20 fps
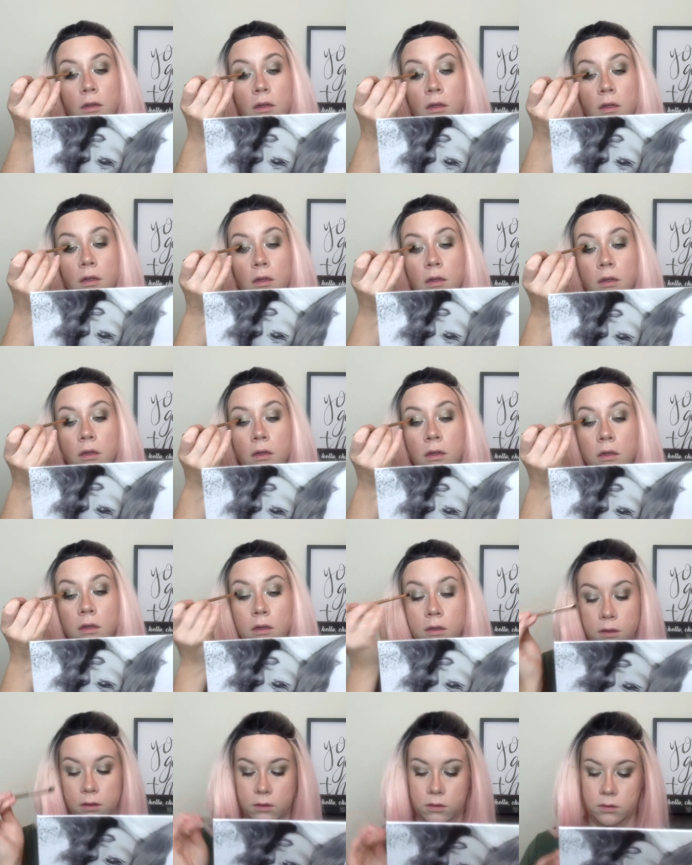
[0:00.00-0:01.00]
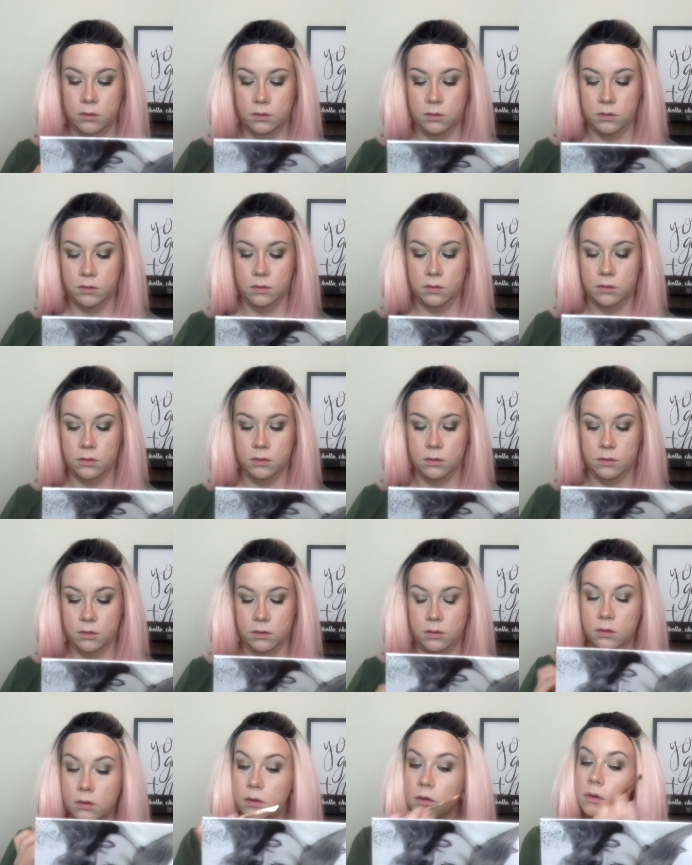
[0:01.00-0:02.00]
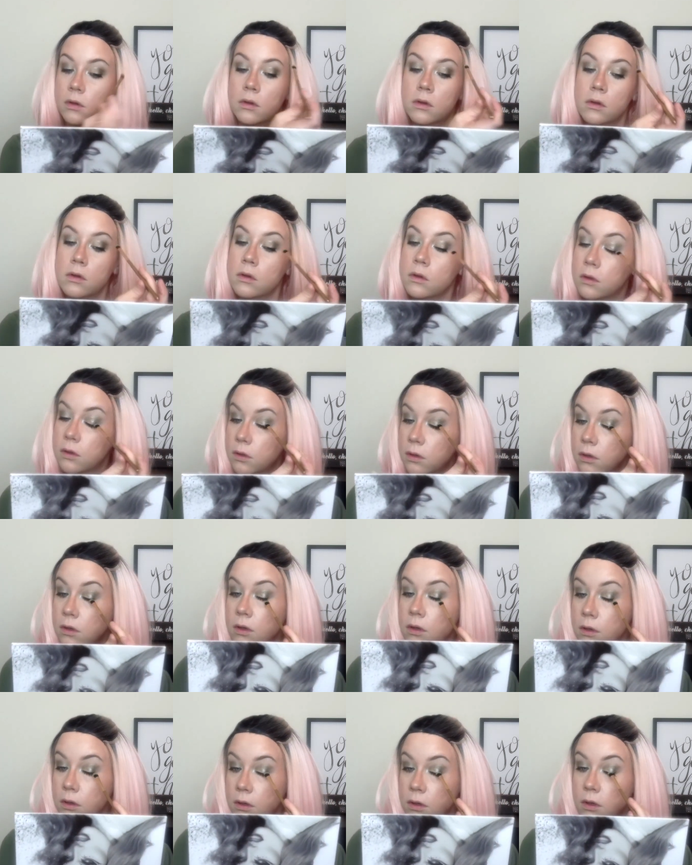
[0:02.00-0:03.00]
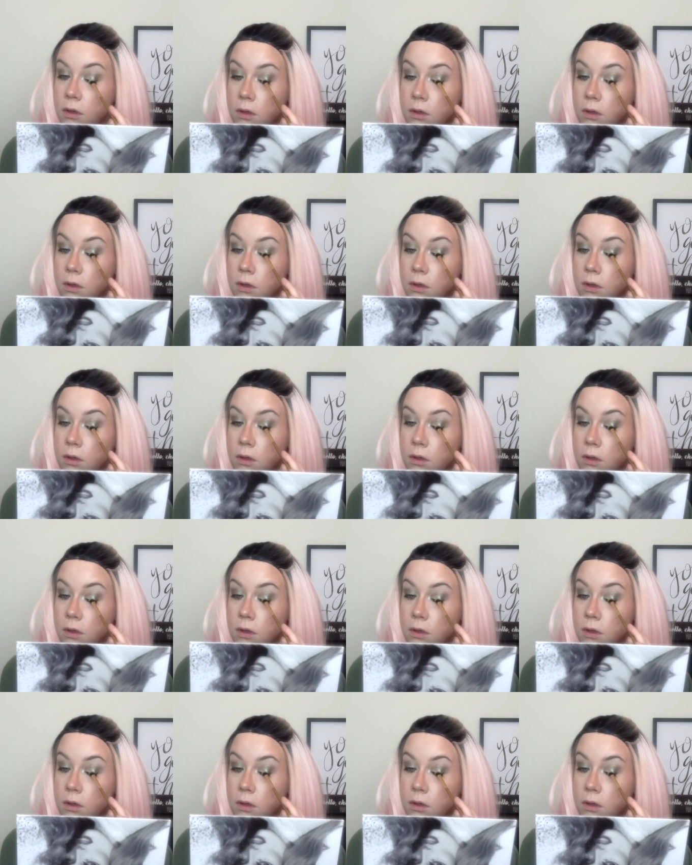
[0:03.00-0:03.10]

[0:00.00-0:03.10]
[no speech]